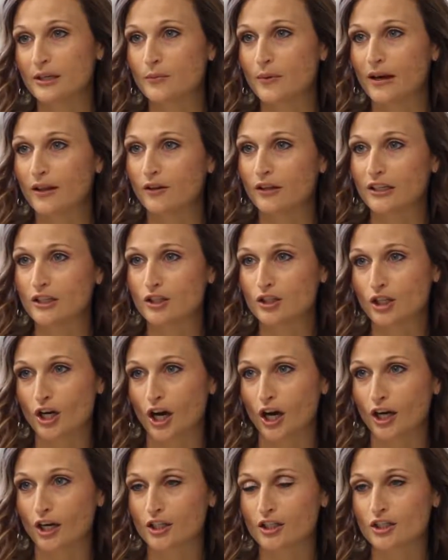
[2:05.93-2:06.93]
whether it's
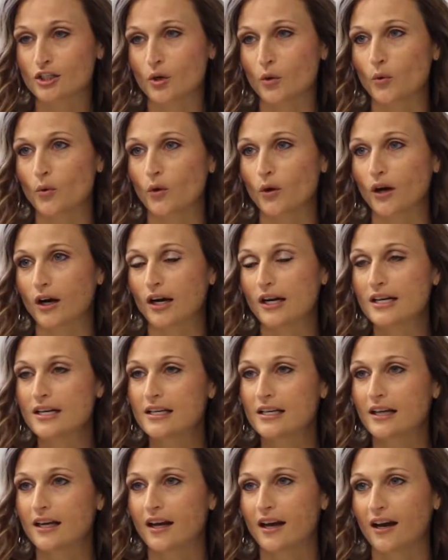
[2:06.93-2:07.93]
church or
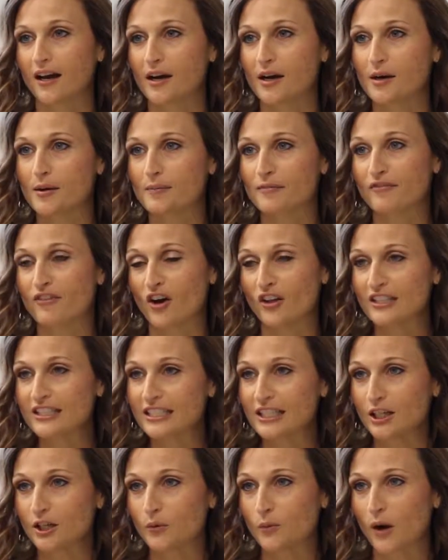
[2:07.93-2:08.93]

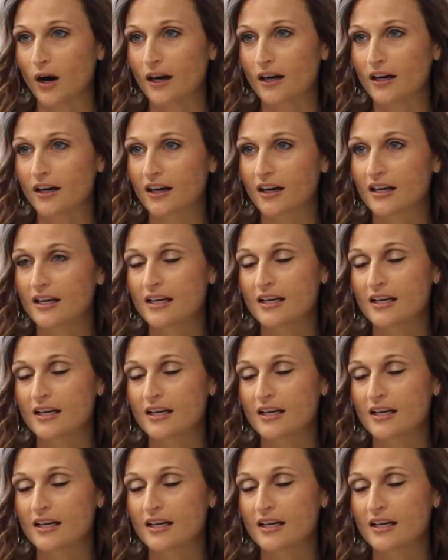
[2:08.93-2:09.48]
volunteer work.